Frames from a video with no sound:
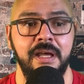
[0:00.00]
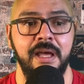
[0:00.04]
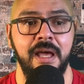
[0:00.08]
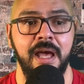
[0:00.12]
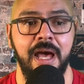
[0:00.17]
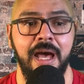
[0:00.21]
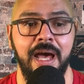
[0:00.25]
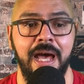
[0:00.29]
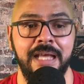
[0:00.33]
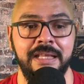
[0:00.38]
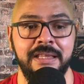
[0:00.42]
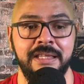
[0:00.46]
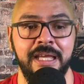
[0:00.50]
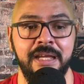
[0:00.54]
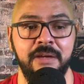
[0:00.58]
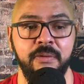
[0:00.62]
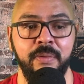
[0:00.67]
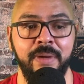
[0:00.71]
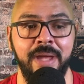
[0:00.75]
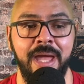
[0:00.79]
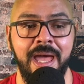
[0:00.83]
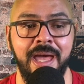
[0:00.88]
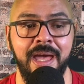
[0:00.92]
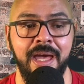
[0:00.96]
I think we
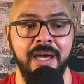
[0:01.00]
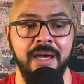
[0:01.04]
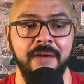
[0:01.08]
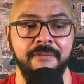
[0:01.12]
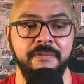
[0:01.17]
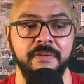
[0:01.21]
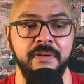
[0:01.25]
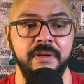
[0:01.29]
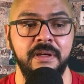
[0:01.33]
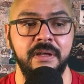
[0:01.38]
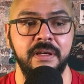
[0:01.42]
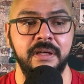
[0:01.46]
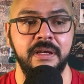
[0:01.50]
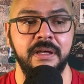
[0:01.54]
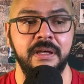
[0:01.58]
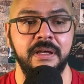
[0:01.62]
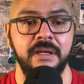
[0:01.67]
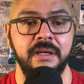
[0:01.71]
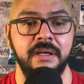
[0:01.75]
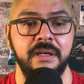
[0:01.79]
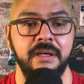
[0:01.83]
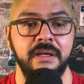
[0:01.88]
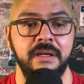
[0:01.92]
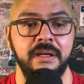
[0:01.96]
have
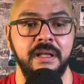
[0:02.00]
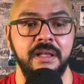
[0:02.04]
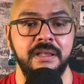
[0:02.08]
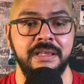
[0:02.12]
the